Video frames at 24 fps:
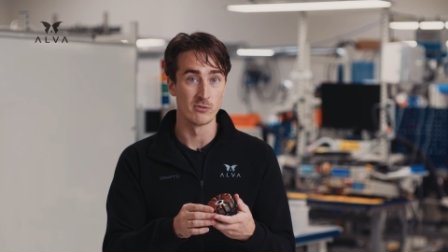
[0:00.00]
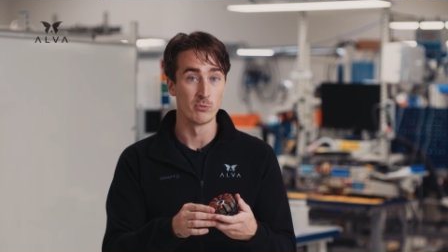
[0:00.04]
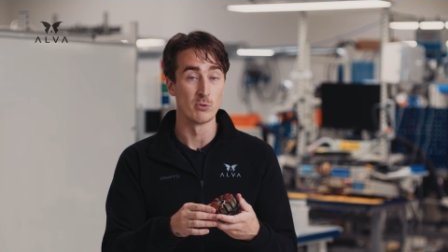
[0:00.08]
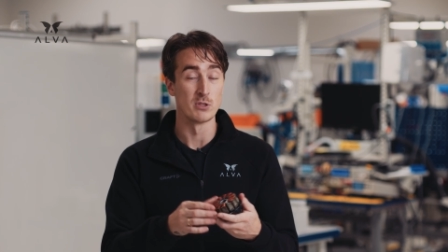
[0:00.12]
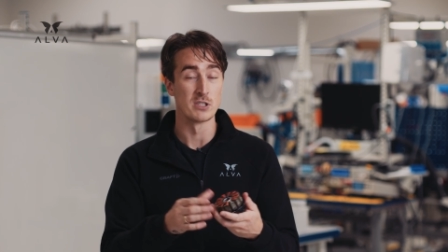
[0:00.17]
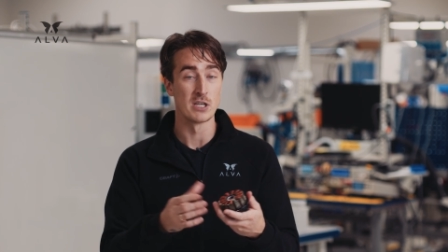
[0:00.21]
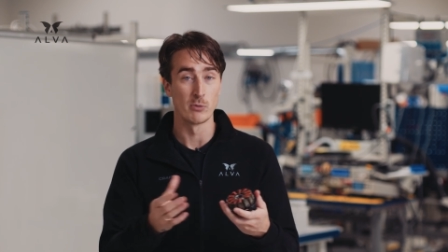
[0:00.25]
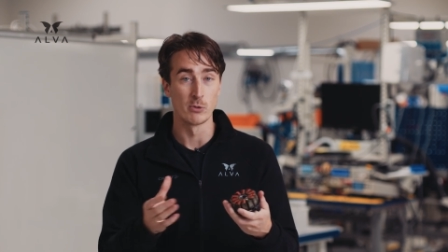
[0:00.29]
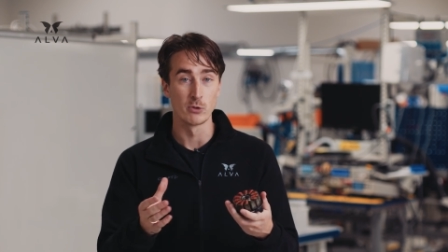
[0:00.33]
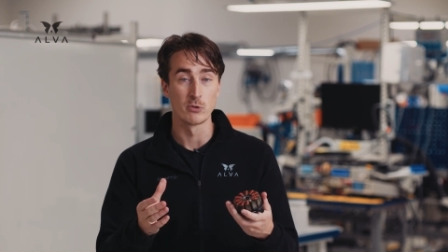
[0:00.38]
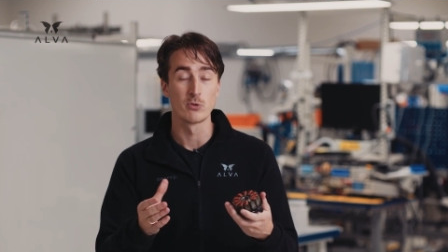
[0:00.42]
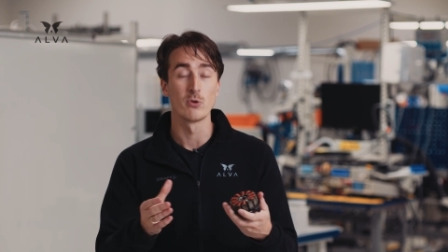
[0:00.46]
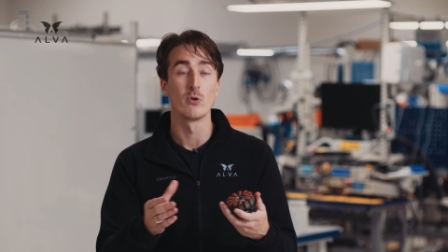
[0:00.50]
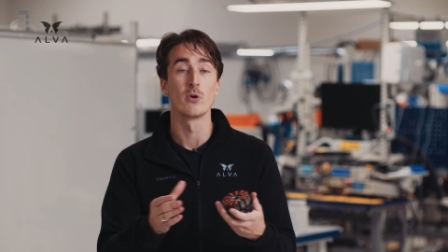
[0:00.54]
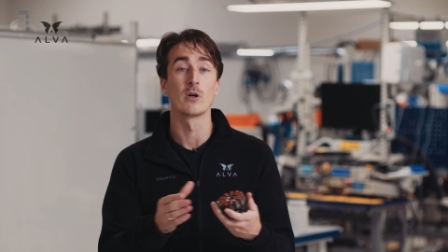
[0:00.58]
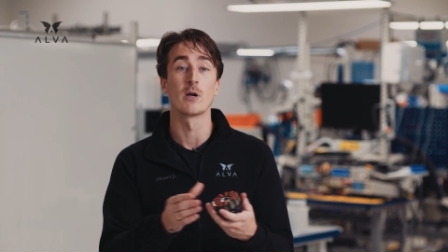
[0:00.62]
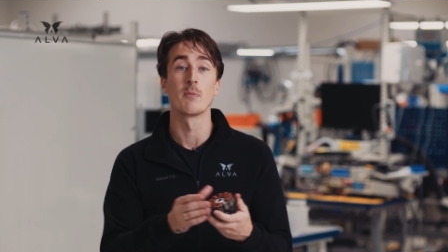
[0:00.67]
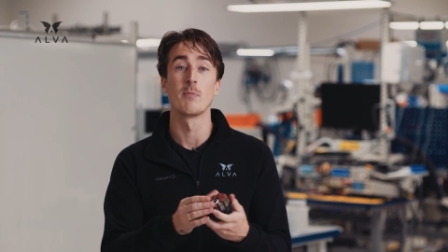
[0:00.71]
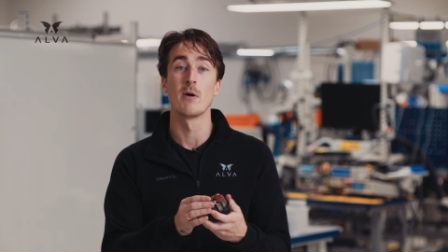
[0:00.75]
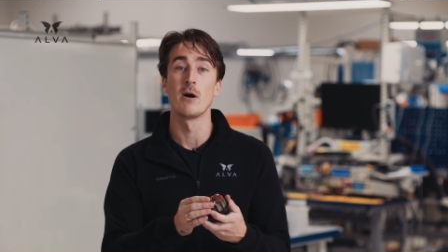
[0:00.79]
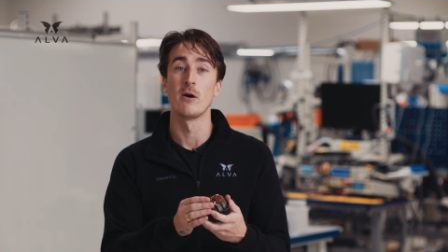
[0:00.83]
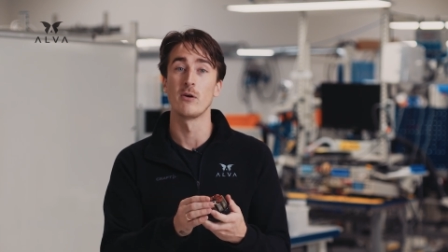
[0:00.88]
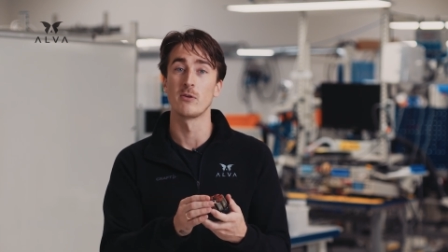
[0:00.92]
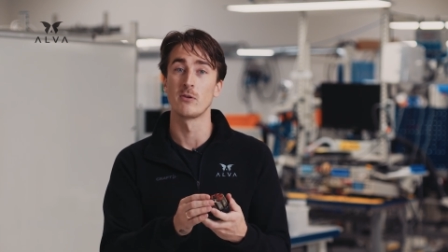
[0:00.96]
which I will talk
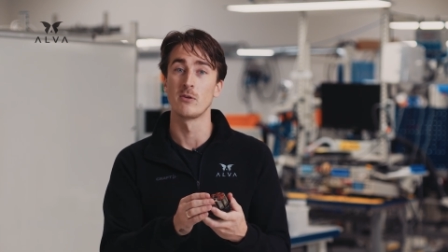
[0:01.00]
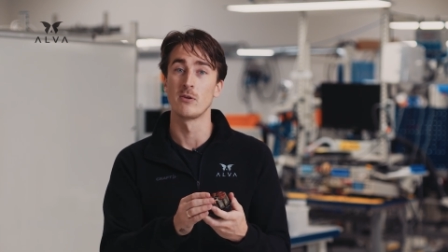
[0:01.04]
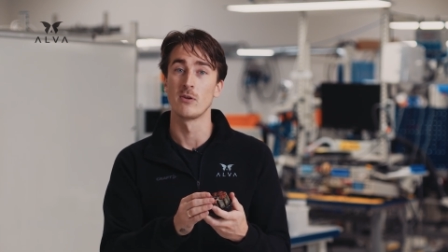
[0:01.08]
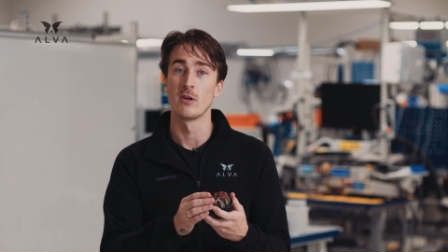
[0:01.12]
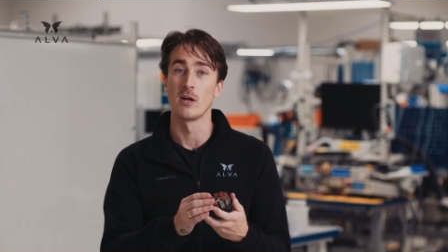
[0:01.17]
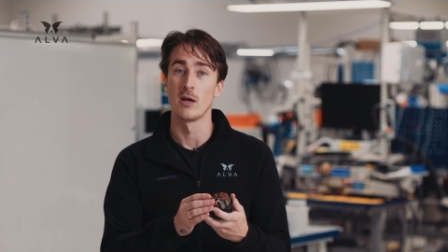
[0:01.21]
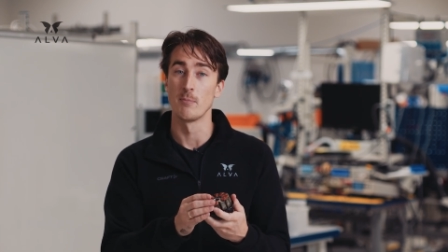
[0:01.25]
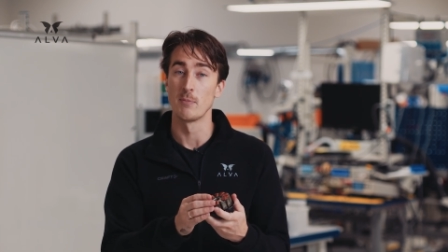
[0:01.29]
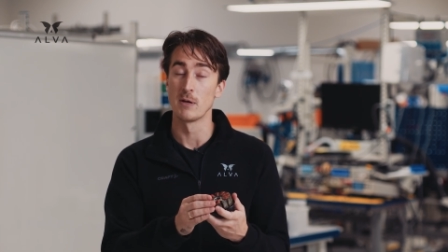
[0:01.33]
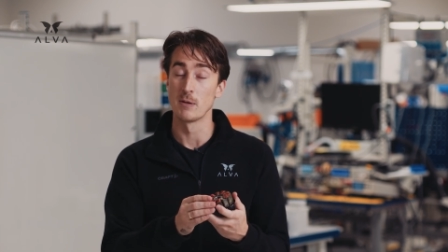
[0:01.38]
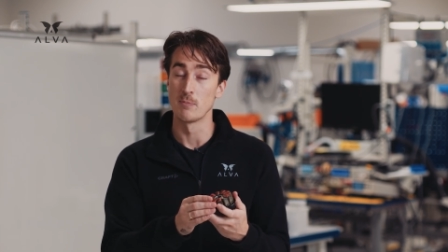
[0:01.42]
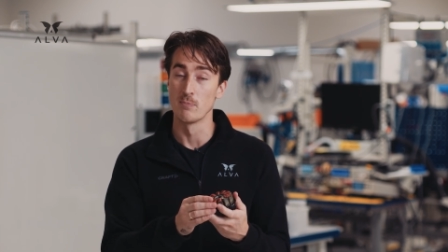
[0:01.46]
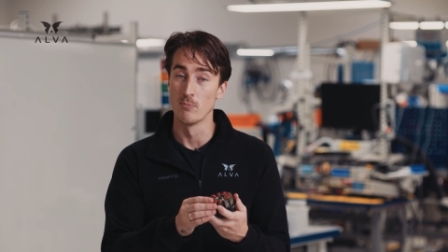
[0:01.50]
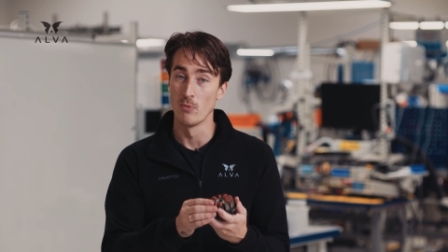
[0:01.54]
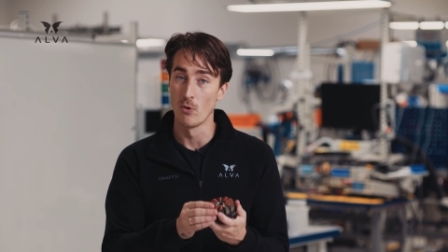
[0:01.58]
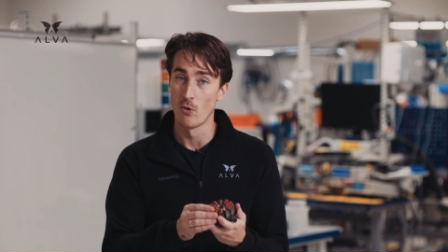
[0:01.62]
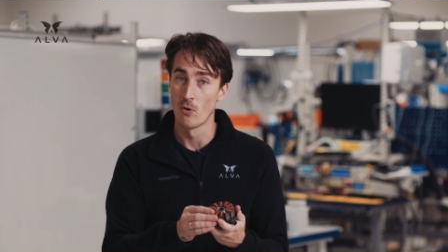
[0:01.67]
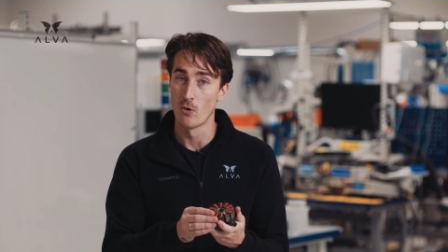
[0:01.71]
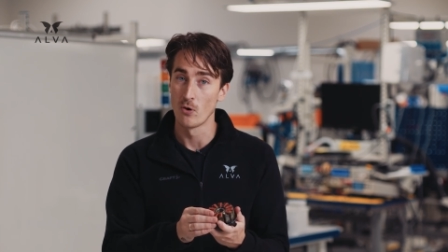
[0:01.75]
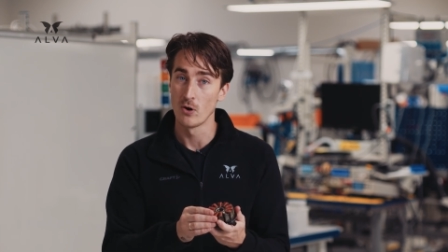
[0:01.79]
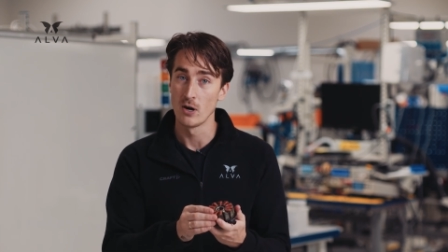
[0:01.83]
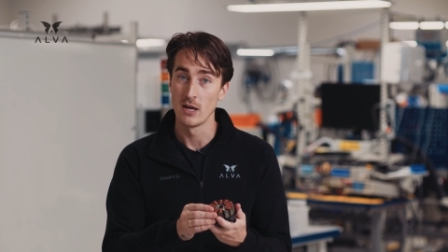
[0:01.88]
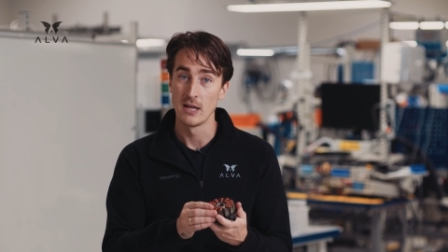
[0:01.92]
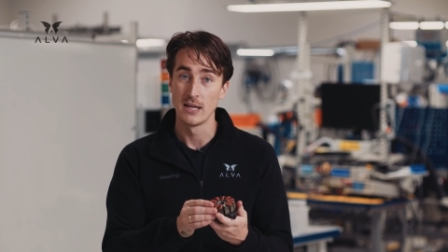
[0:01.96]
about a bit
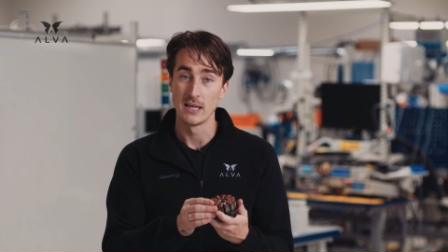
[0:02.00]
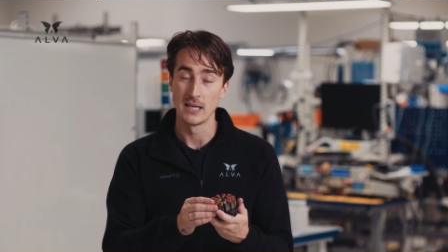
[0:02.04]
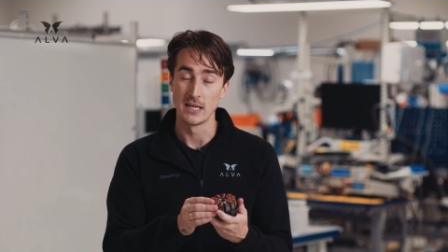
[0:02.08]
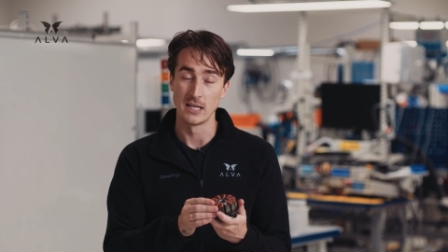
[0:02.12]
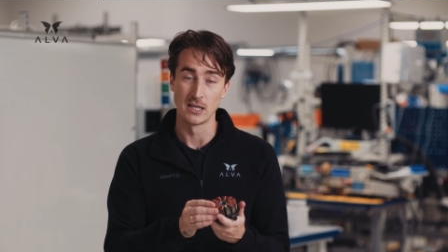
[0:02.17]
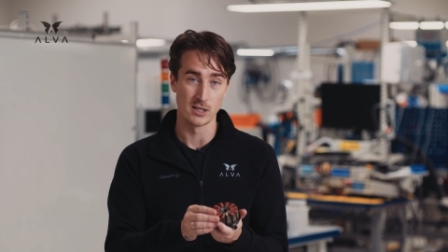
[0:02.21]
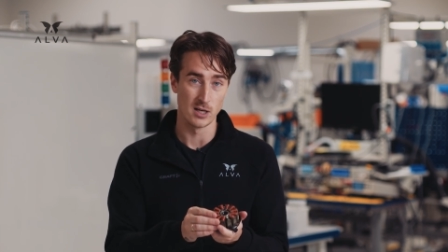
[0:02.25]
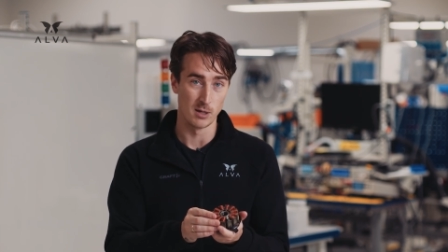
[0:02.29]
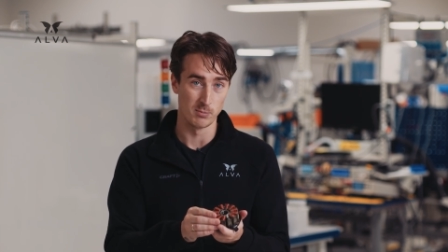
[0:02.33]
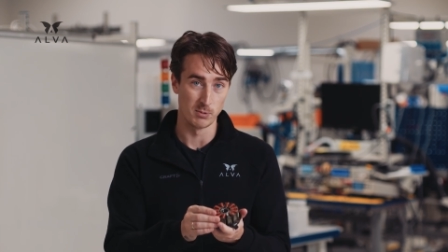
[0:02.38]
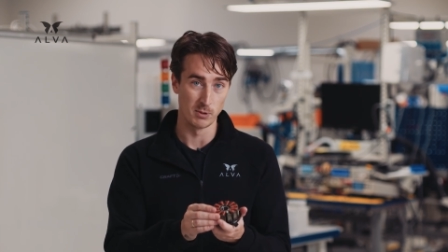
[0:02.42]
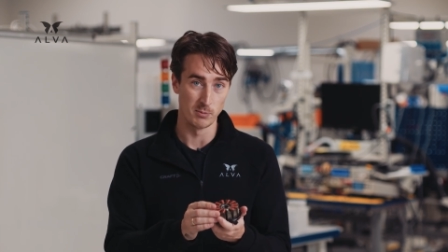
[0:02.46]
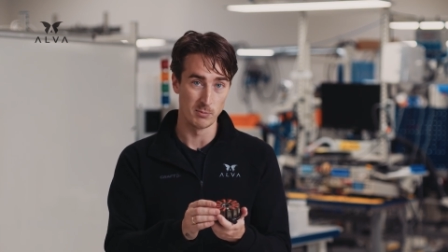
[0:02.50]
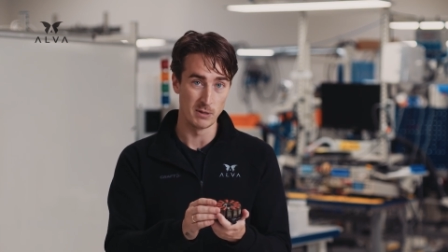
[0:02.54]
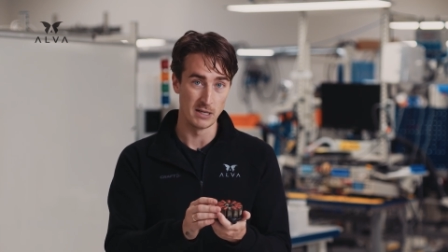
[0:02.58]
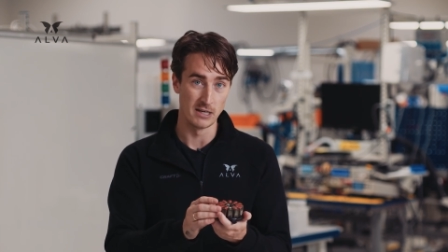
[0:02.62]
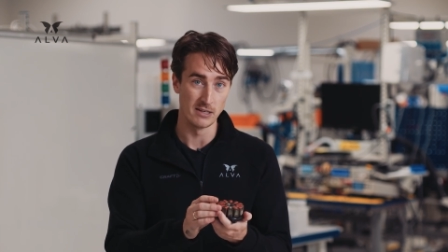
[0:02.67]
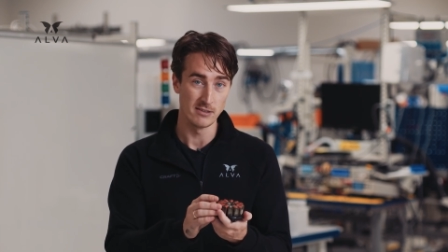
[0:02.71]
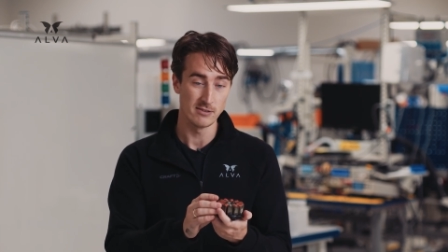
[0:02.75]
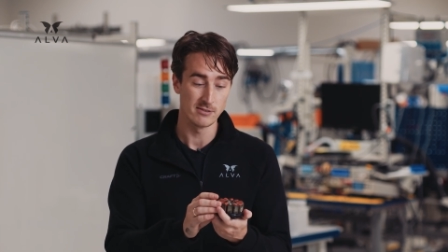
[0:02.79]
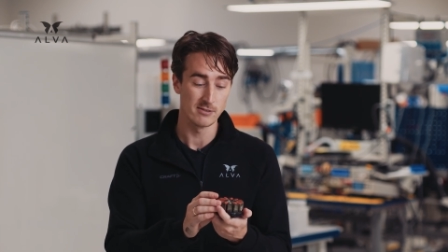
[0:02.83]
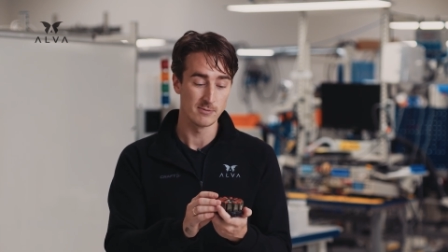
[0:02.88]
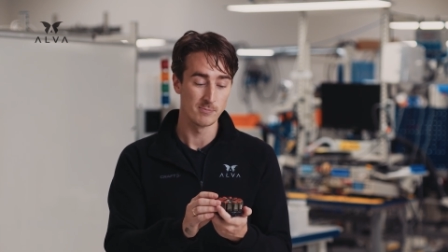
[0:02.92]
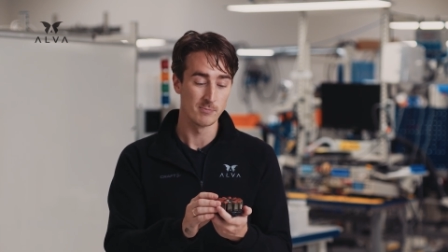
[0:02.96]
more in a couple of
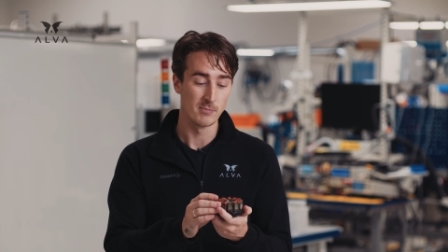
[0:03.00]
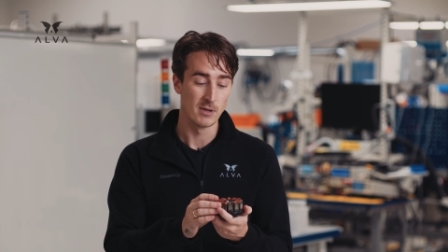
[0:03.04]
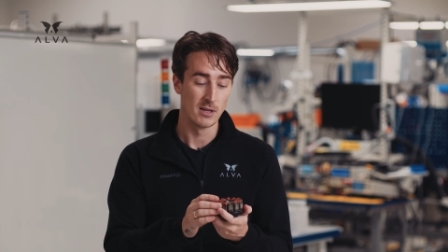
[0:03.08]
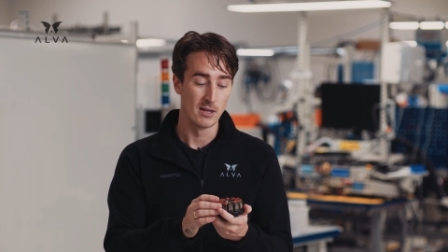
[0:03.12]
minutes.